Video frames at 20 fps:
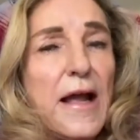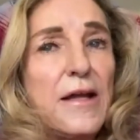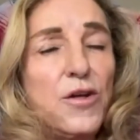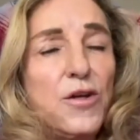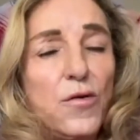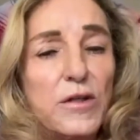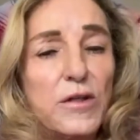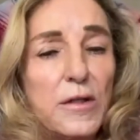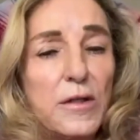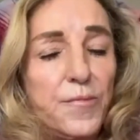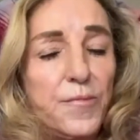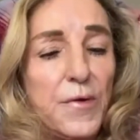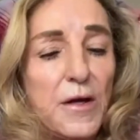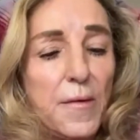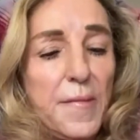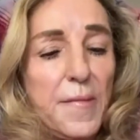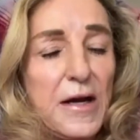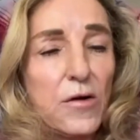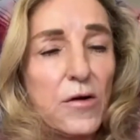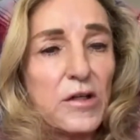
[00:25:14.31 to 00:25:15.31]

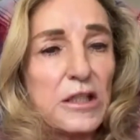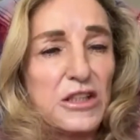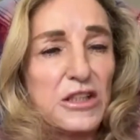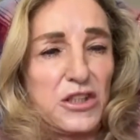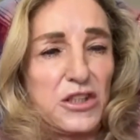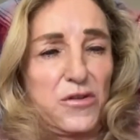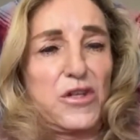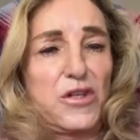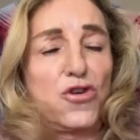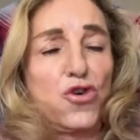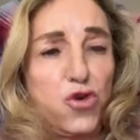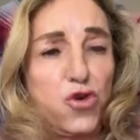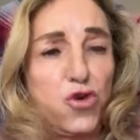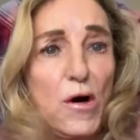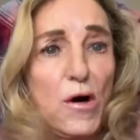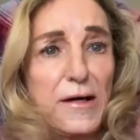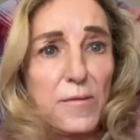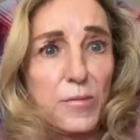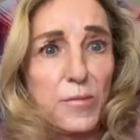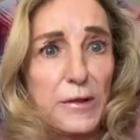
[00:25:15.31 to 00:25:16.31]
Americans are
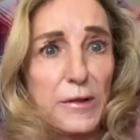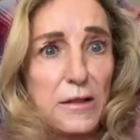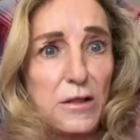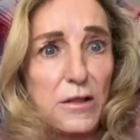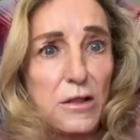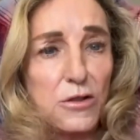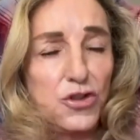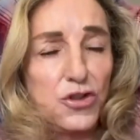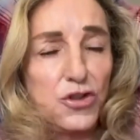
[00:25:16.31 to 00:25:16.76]
incredibly